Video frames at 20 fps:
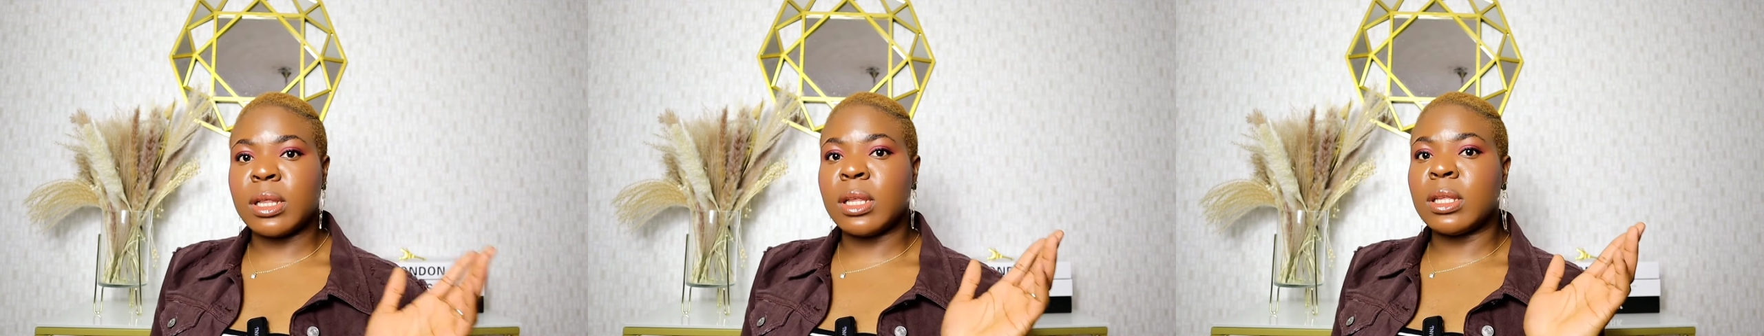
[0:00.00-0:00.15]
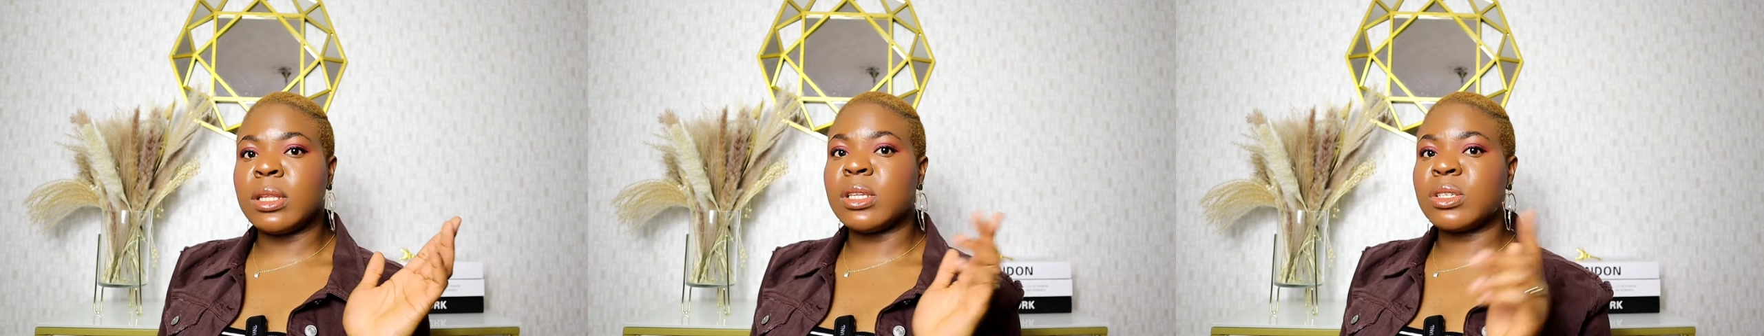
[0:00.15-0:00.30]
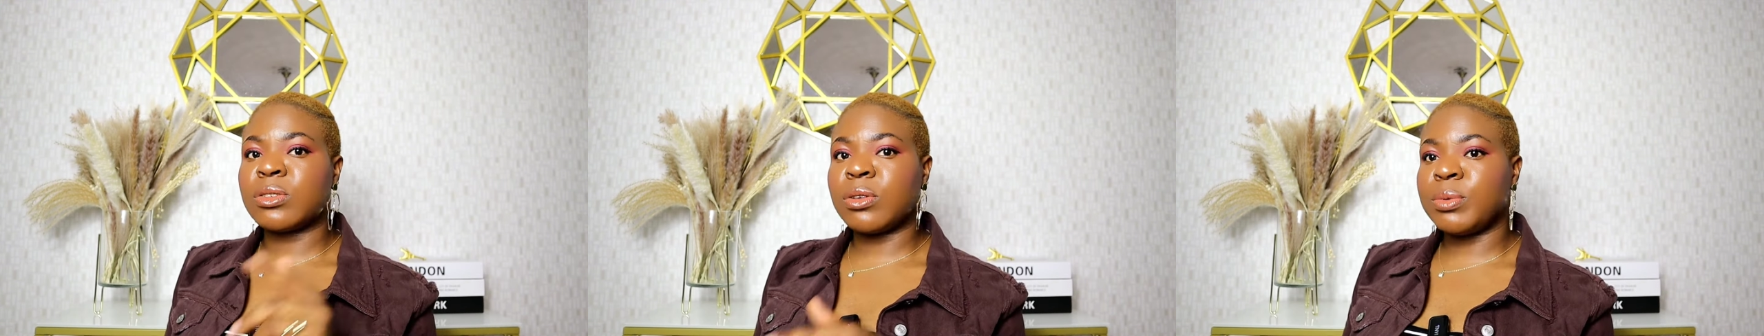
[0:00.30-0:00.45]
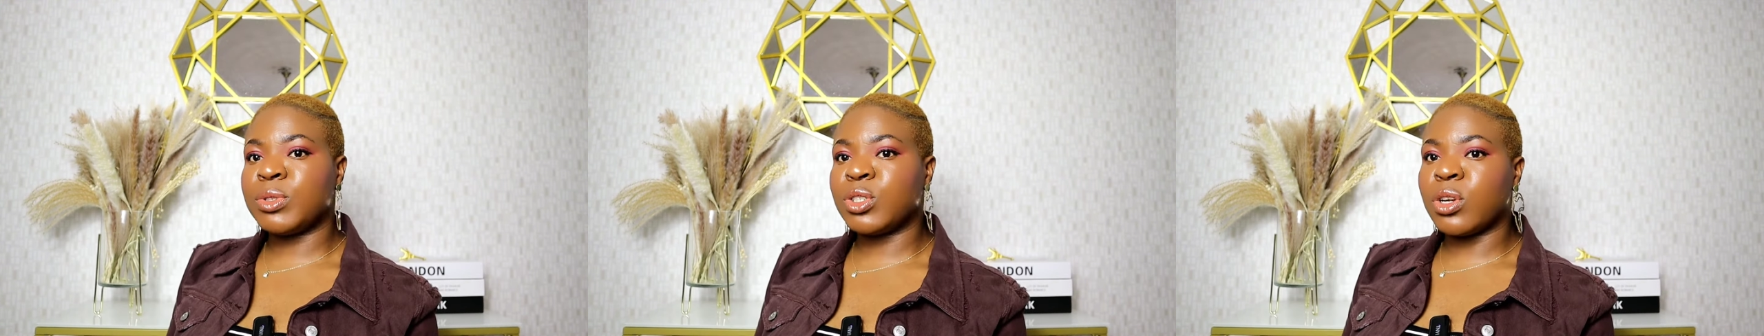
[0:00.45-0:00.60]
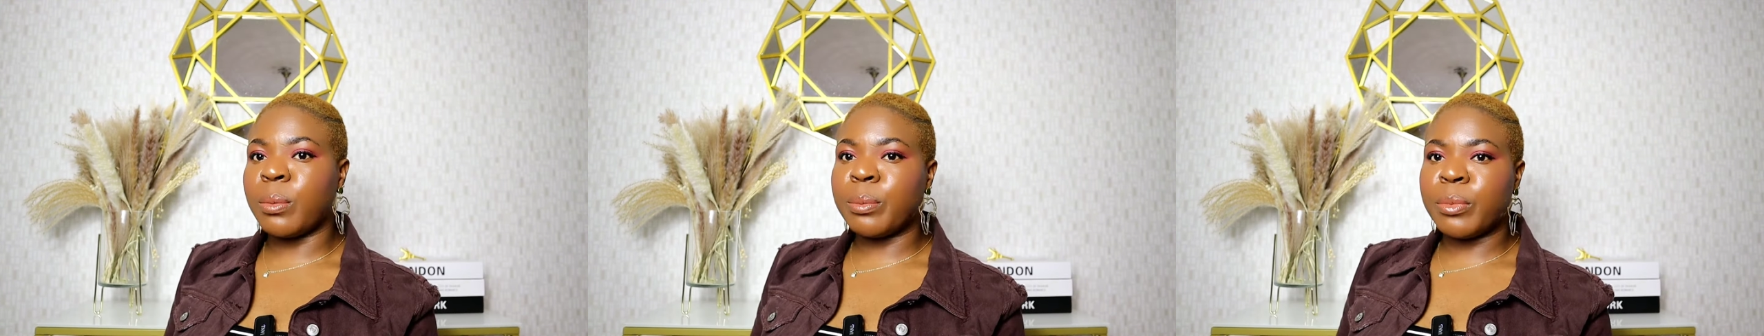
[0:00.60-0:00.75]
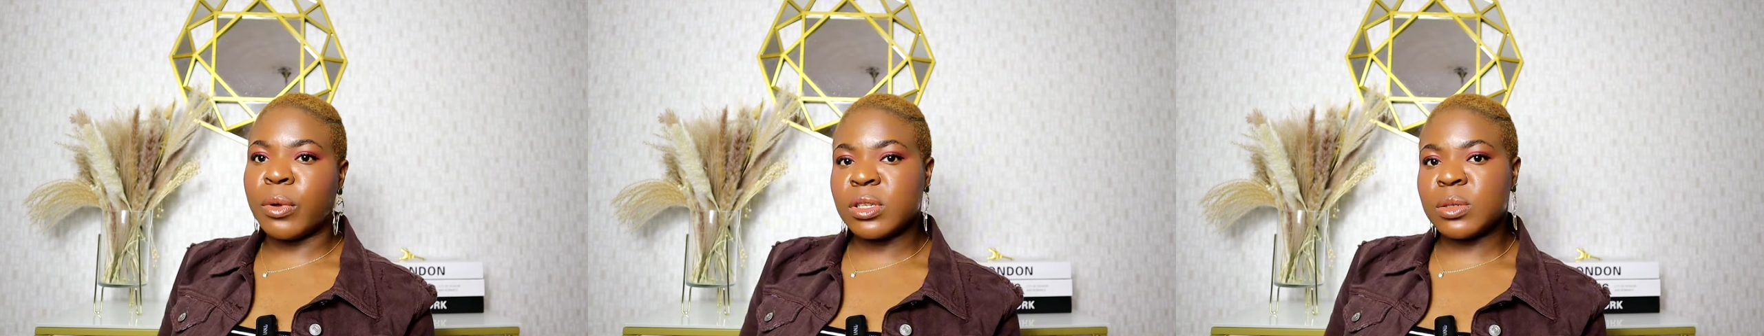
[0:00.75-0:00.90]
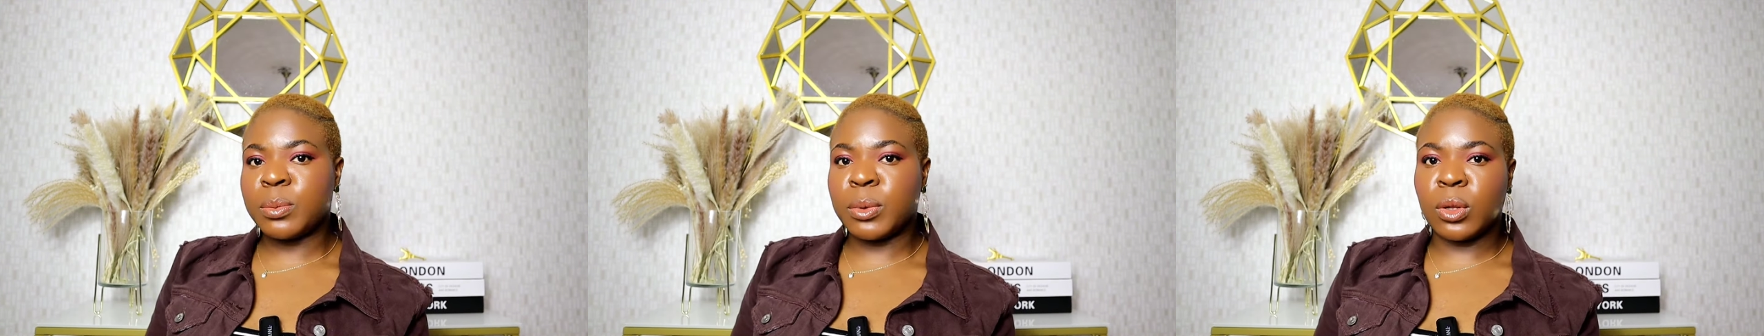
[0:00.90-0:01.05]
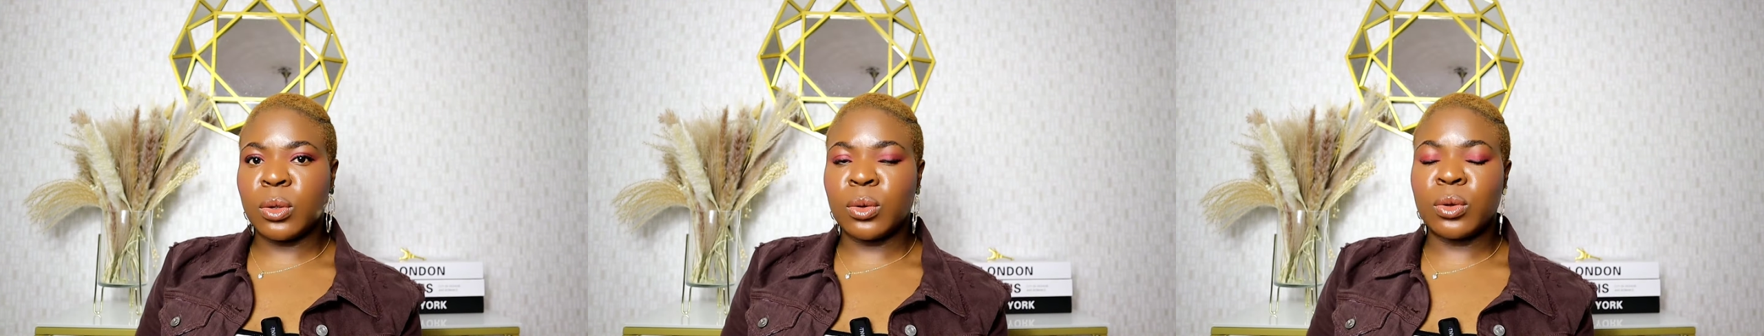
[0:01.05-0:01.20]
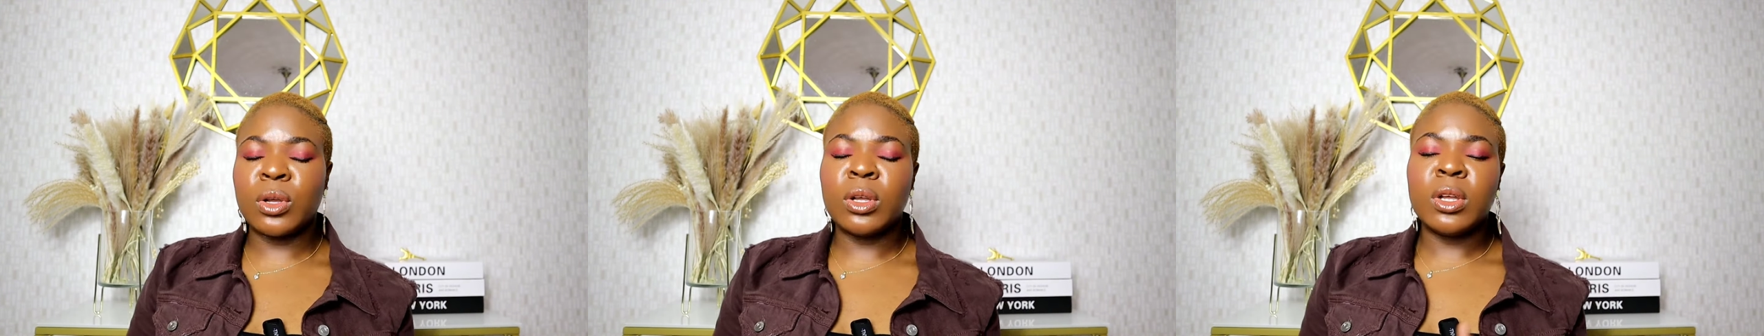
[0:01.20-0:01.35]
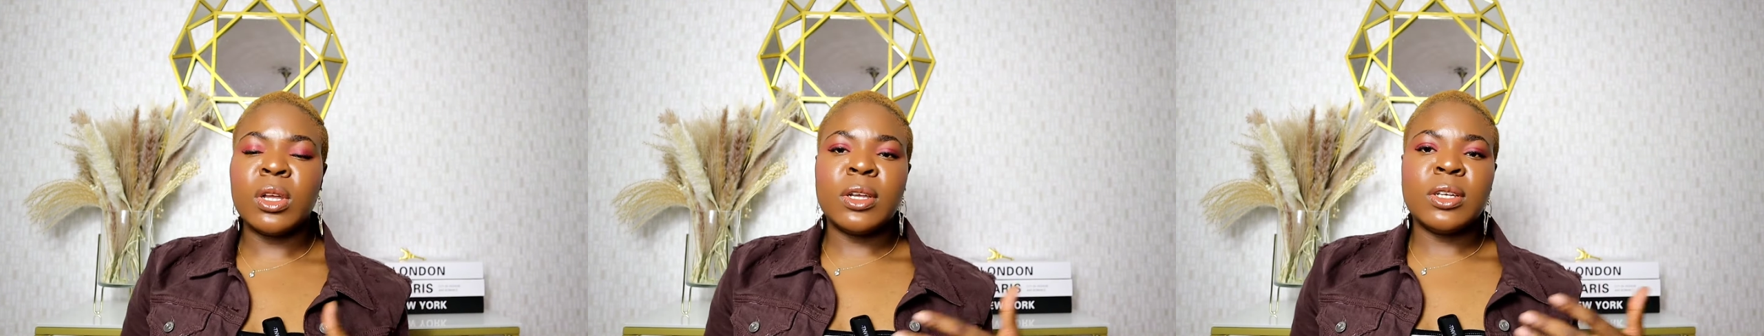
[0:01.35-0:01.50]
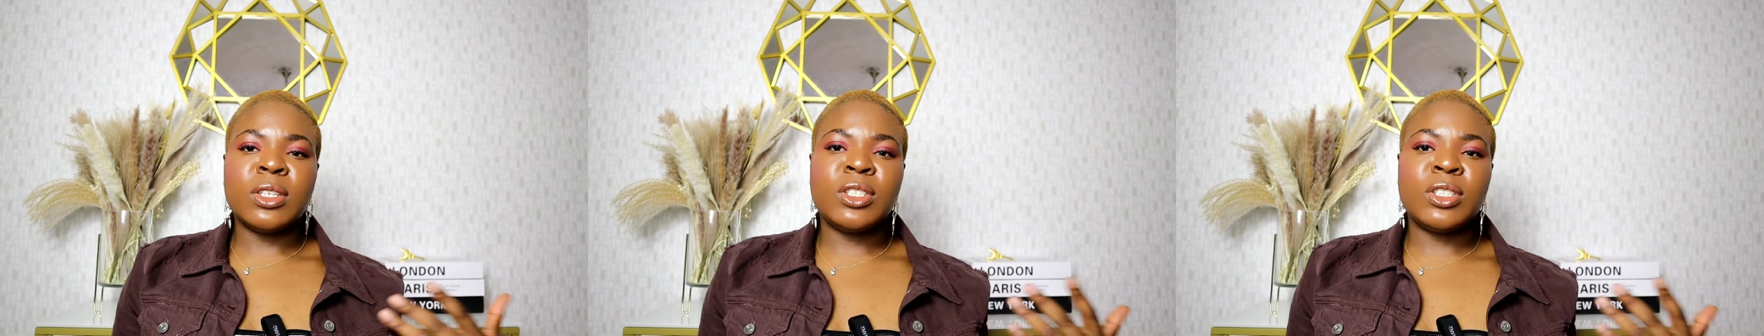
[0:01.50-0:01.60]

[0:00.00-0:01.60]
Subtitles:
in the description box below,